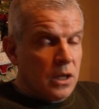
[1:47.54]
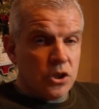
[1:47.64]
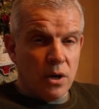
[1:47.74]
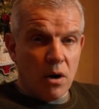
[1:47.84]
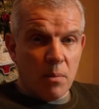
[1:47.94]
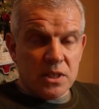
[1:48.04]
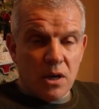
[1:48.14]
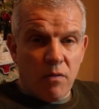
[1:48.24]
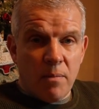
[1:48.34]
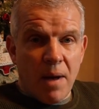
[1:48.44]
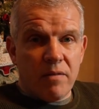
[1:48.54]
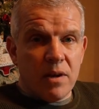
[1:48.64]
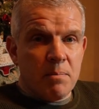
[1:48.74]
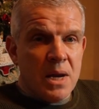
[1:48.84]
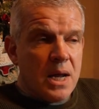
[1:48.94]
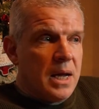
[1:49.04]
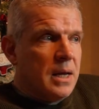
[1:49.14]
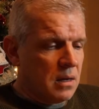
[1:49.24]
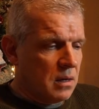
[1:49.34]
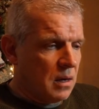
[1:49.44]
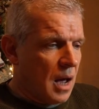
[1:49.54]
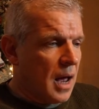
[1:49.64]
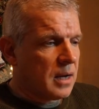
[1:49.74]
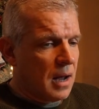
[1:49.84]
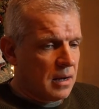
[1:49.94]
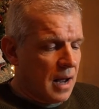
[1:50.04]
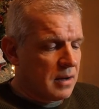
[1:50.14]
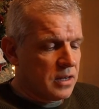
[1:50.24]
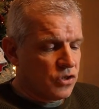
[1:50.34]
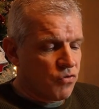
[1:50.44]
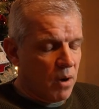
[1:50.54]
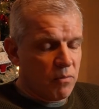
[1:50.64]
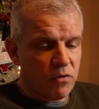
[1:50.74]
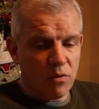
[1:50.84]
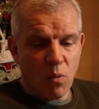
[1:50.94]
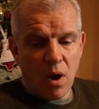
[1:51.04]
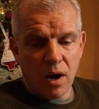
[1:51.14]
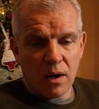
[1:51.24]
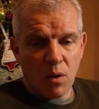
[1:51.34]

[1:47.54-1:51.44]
So I got myself a Mavic Mini, and I'd had this drone for a while,